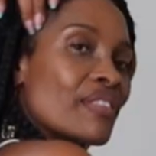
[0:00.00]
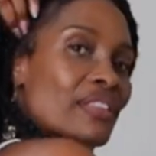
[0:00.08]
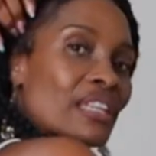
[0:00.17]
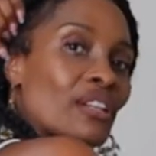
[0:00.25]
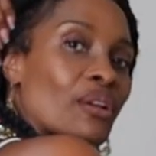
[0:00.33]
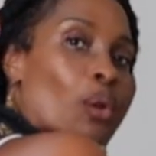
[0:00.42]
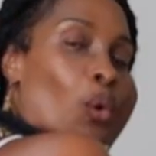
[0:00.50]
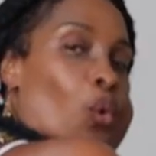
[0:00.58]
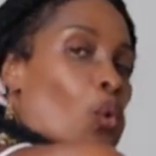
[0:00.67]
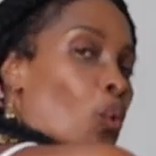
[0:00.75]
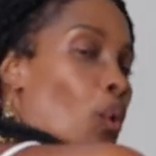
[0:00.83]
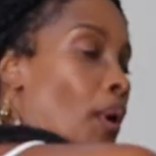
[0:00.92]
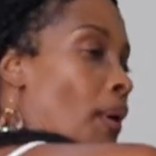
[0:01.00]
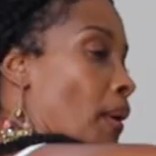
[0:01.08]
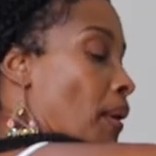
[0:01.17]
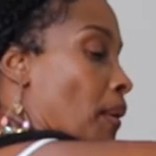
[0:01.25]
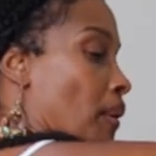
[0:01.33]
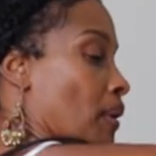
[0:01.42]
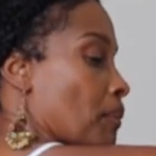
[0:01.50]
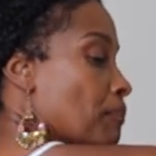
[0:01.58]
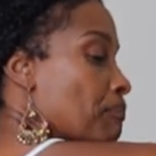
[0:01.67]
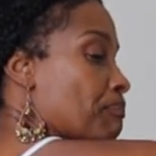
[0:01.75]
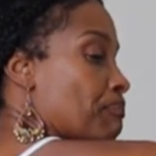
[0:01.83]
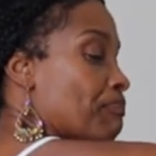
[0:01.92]
the low
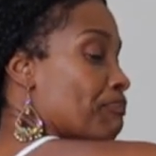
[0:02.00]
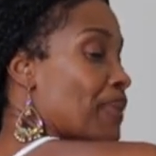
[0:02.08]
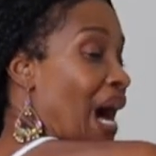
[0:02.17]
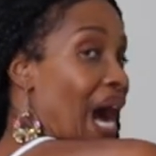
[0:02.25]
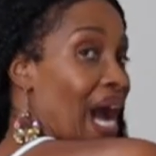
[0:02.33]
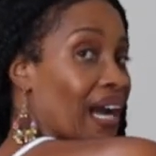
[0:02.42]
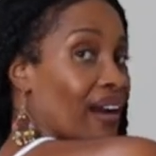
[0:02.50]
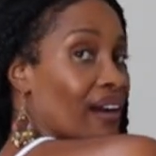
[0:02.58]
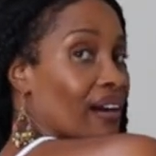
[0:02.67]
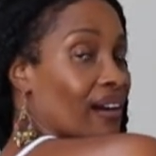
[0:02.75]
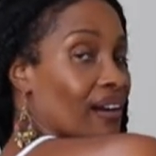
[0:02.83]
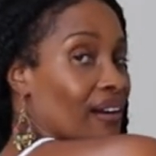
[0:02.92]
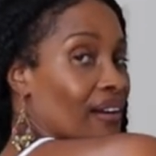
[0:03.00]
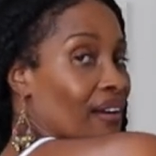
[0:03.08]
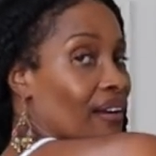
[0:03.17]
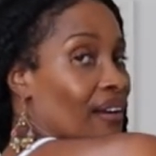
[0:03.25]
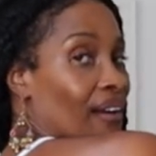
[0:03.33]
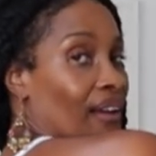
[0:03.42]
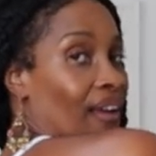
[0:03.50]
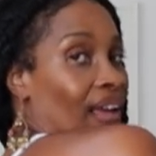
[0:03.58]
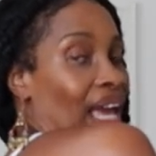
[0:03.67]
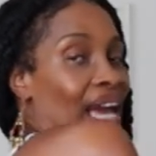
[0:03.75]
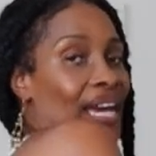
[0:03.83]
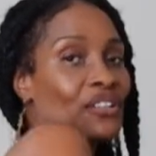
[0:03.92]
back.
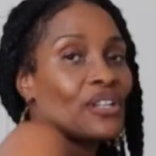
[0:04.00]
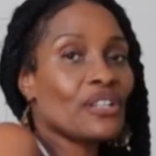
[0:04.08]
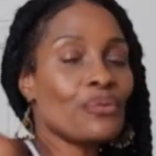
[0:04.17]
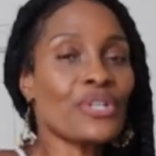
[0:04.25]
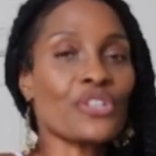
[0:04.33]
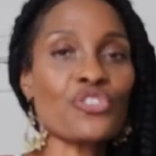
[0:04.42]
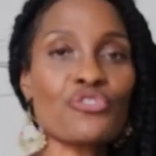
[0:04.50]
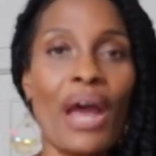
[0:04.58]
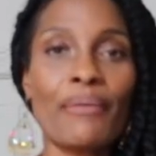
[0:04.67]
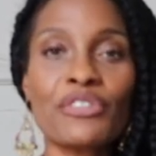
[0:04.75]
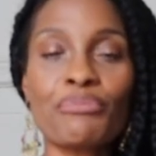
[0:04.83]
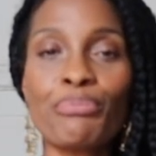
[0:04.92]
And you can wear a strapless